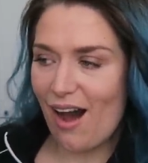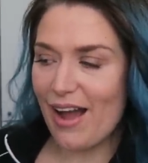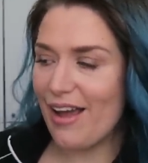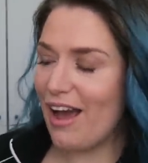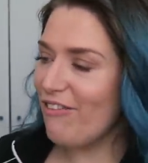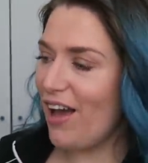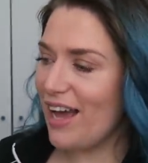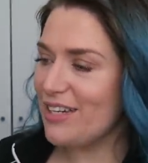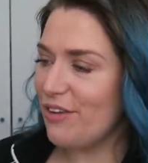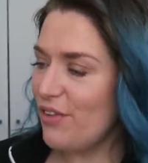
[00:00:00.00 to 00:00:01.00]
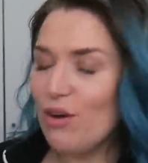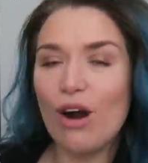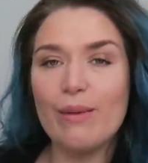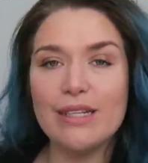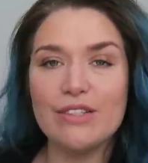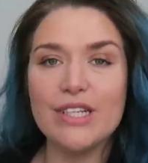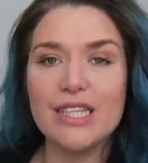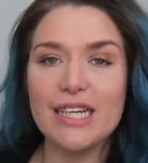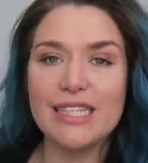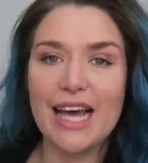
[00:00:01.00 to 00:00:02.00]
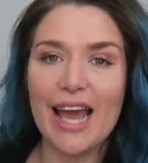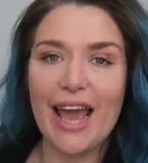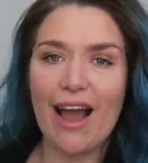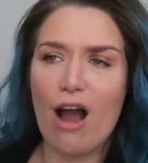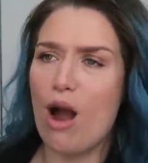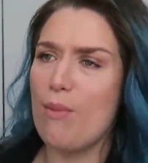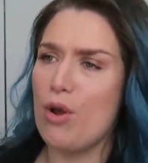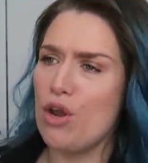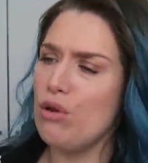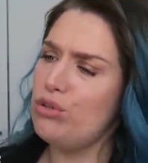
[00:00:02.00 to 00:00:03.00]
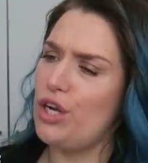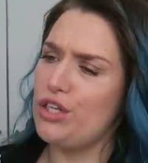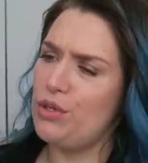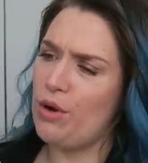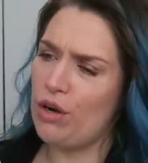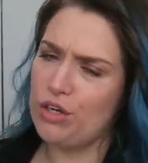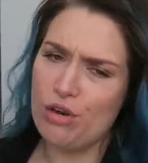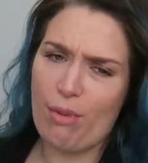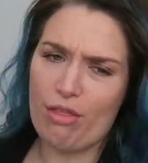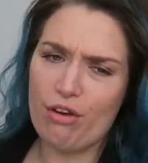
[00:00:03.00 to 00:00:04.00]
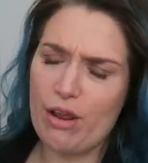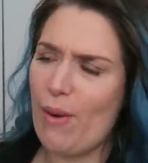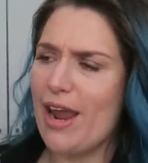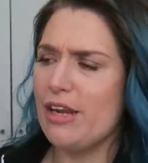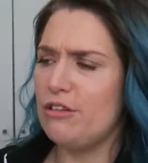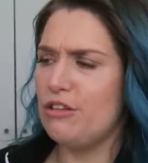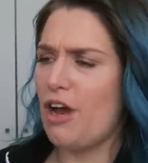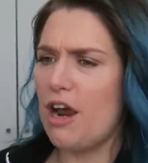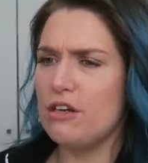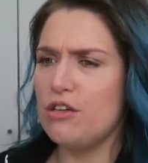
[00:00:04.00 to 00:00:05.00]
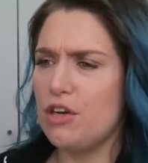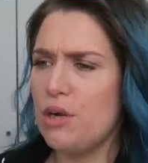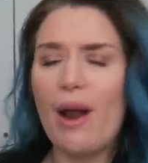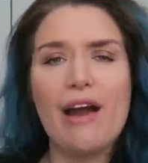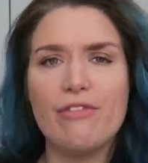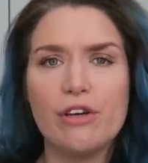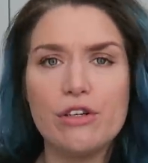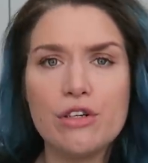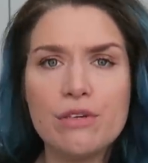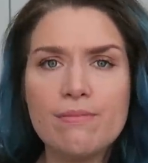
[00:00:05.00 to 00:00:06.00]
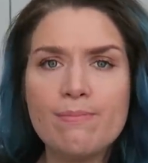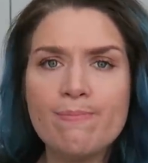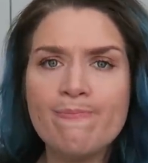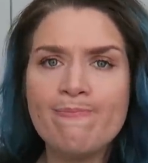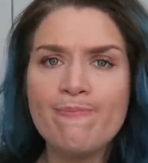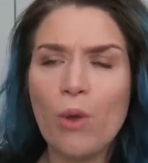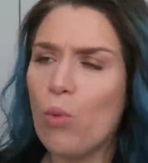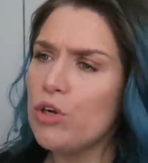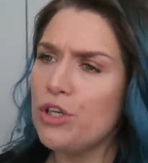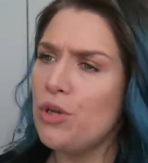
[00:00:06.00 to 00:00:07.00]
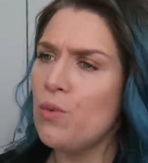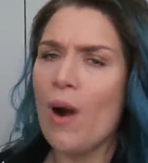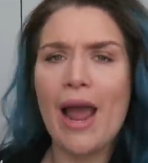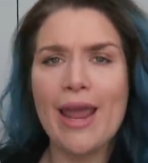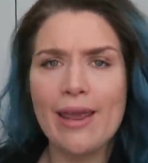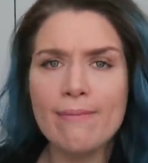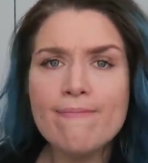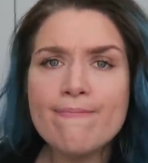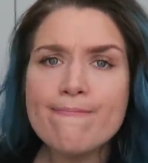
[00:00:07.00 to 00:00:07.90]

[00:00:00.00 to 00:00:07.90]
I have had a few comments recently saying, um, you said you were going to do monthly weigh-ins and you haven't. What do you weigh?